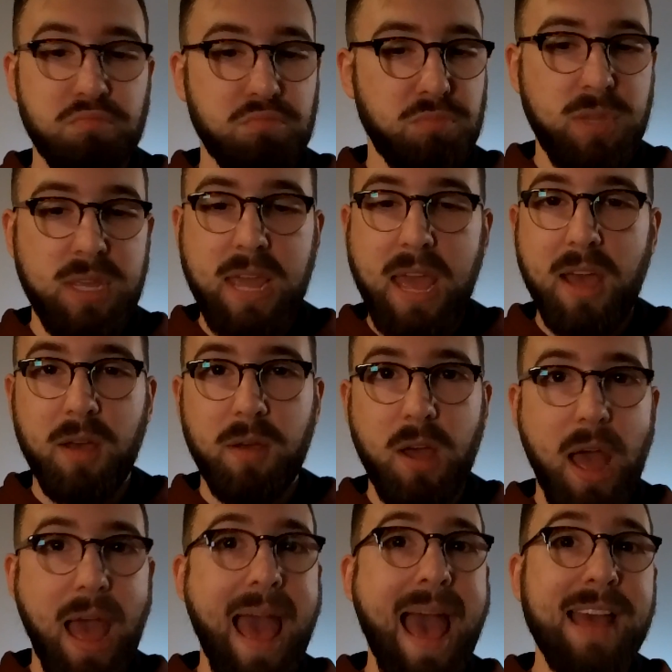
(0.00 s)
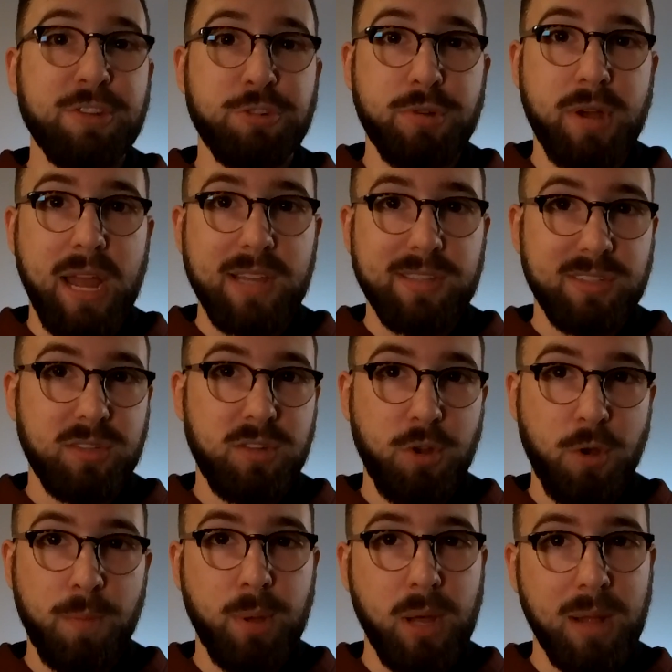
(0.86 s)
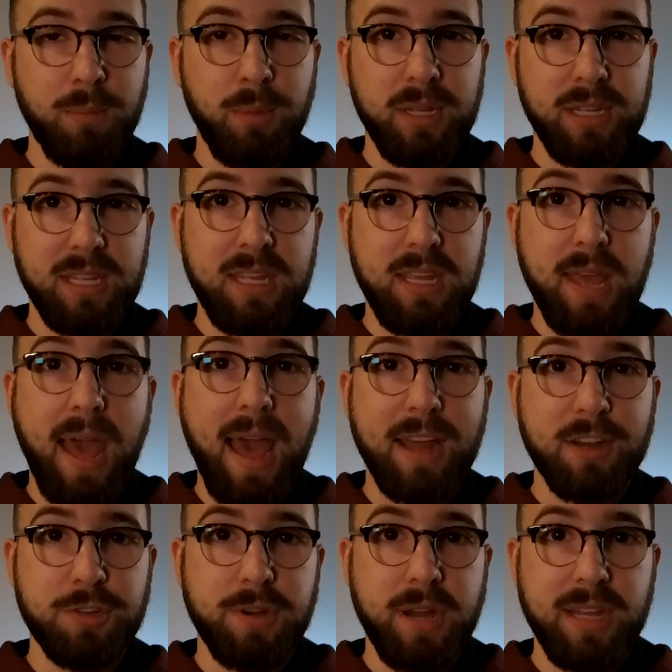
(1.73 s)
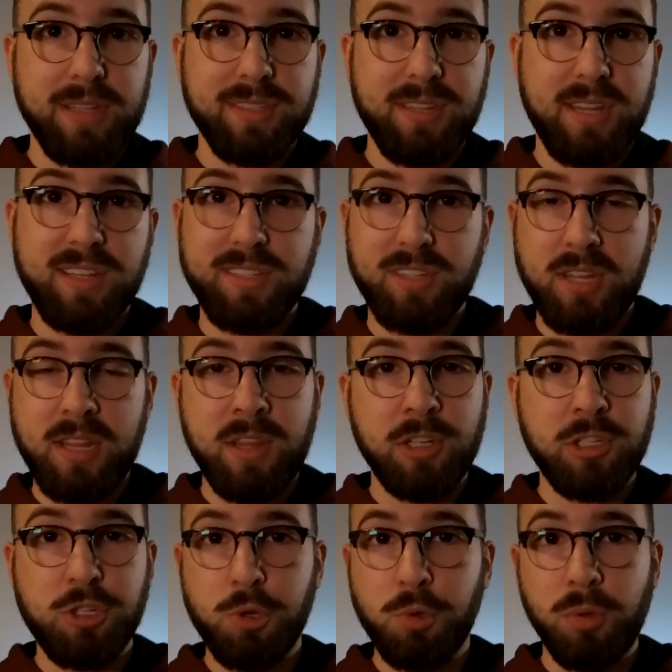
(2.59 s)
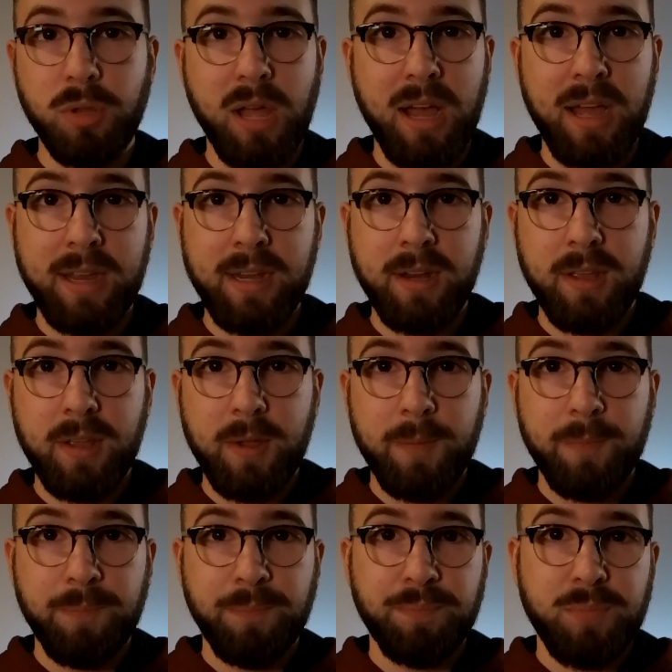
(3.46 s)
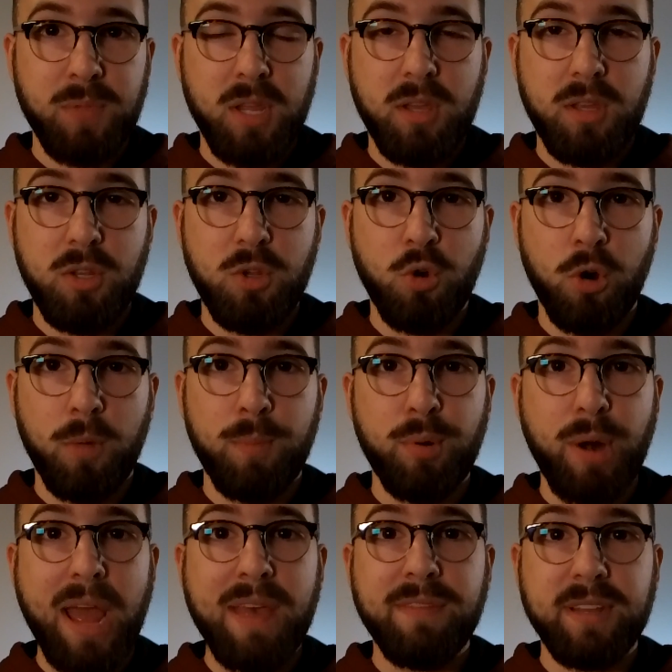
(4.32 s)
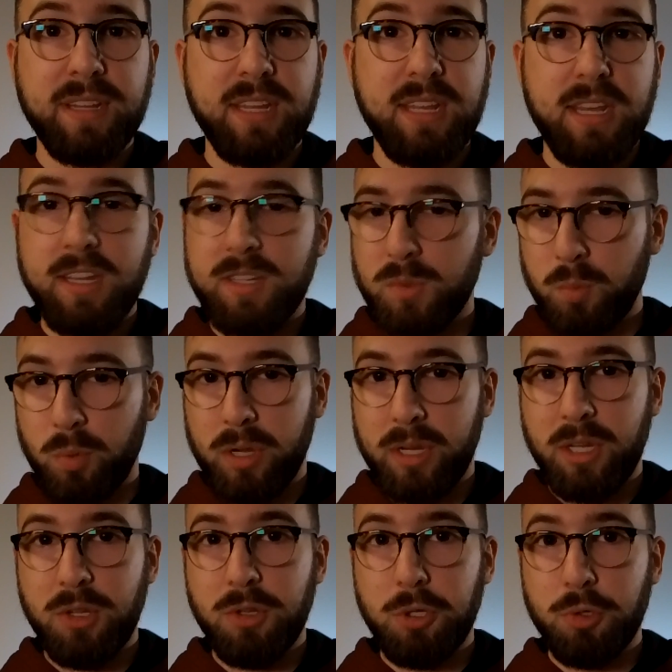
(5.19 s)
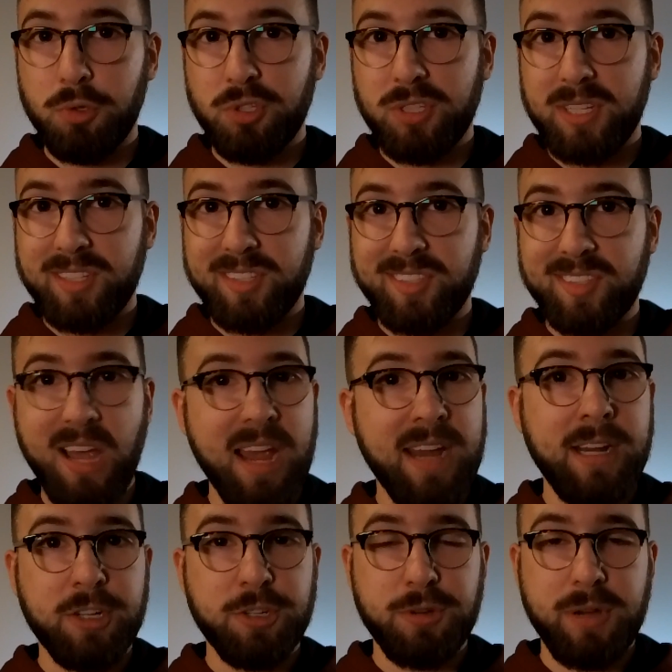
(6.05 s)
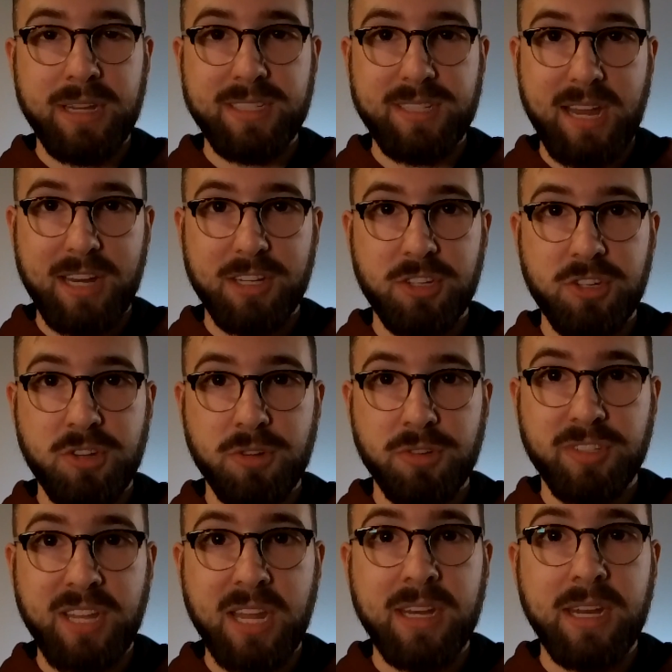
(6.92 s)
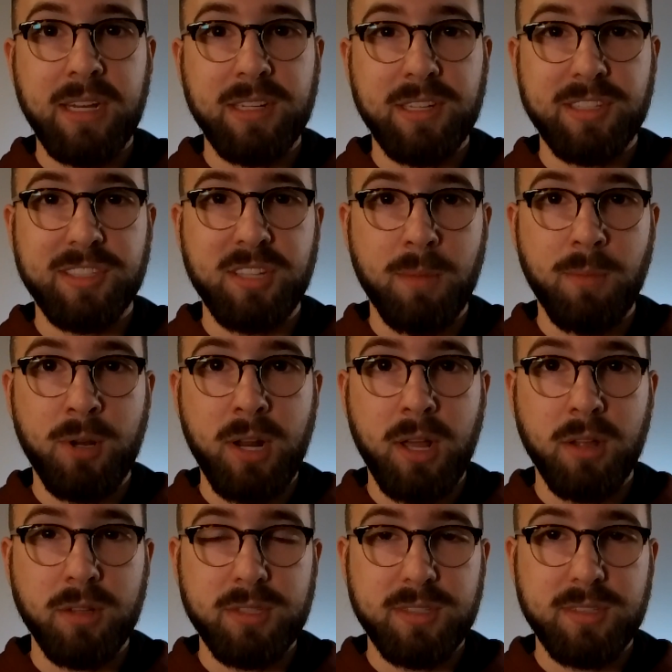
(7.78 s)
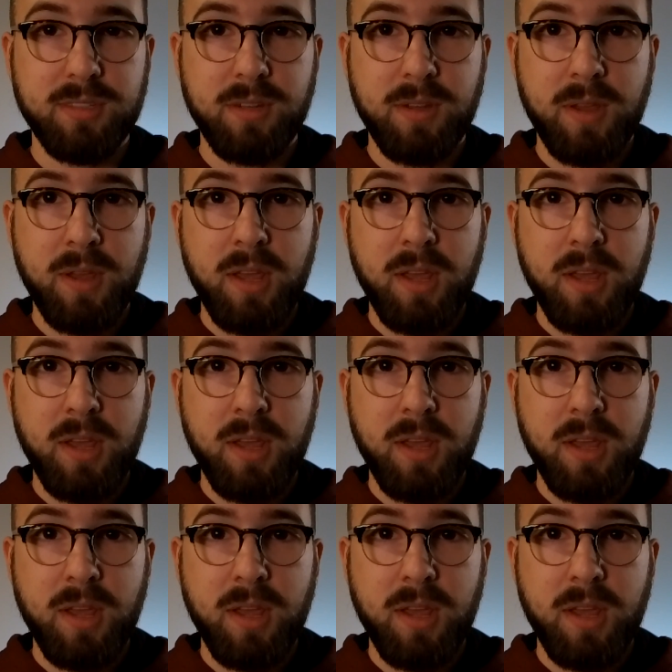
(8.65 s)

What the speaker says: The address, your public key address, is in the to line. Your private key is what you use to sign a transaction you're sending to someone else.